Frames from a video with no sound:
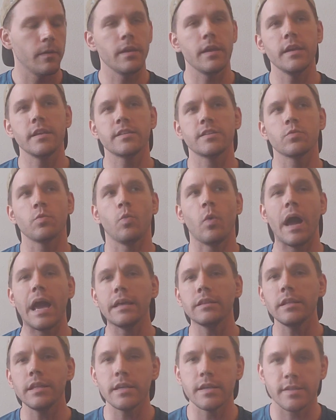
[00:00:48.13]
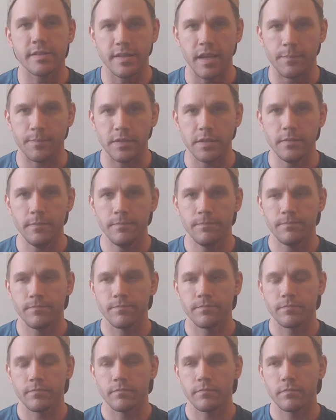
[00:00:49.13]
it's widely accepted.
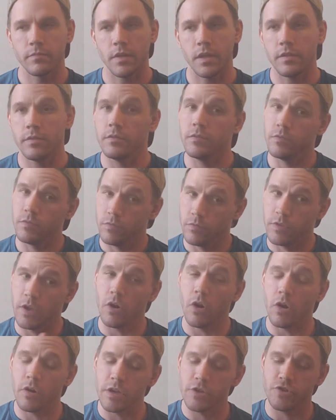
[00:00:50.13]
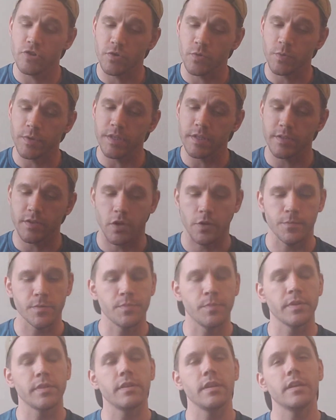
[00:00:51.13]
There are issues with these terms,
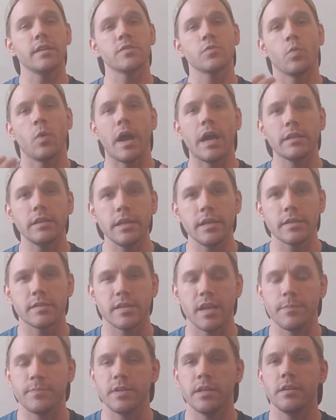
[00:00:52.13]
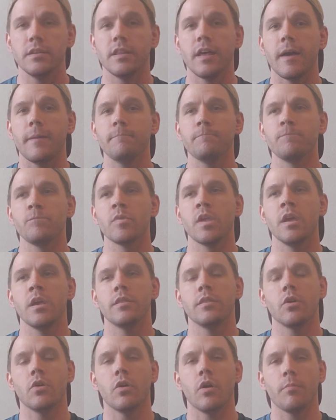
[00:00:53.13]
but it is widely accepted that
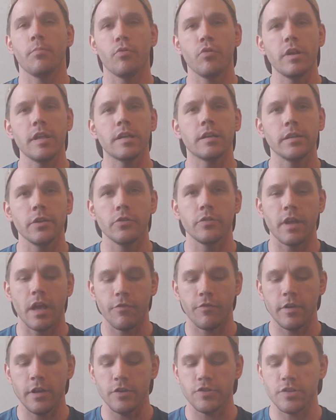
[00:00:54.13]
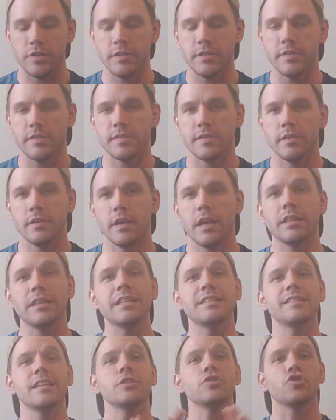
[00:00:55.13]
there are pretty clear definitions, at
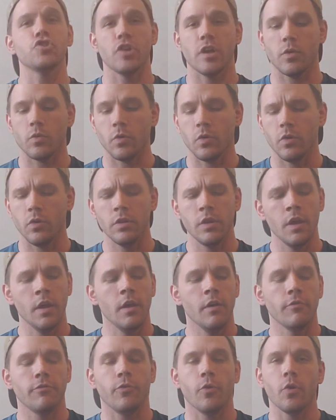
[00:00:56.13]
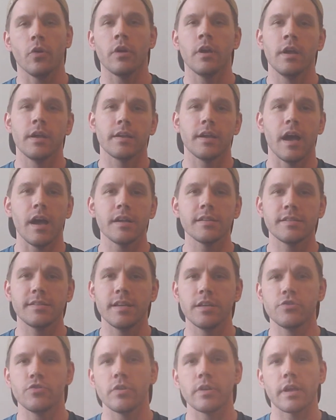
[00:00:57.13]
least in general, for
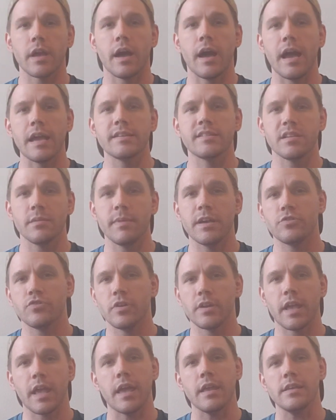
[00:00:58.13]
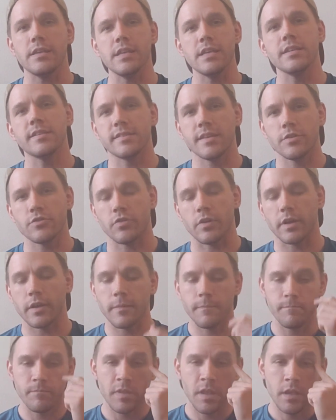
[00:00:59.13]
concentric, isometric, and eccentric.
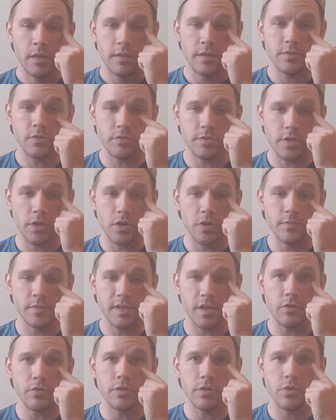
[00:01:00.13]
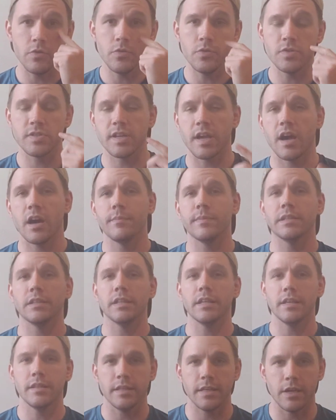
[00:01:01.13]
These are terms that are used
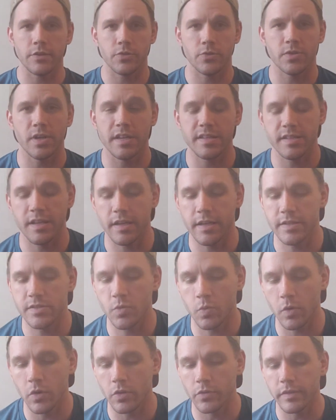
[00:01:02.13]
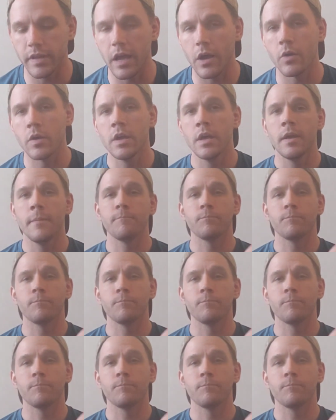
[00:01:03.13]
commonly in the exercise science world. Now,